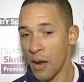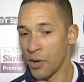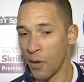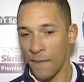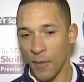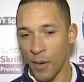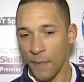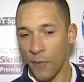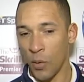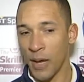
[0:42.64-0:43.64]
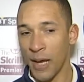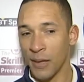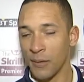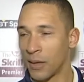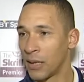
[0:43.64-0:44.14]
Not for about 4
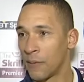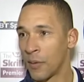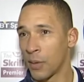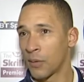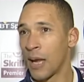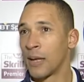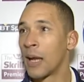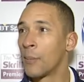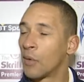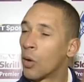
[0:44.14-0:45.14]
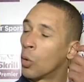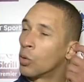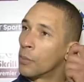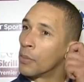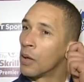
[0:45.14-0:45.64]
years. I did it for about 10 games at
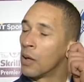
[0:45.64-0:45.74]
Oldham.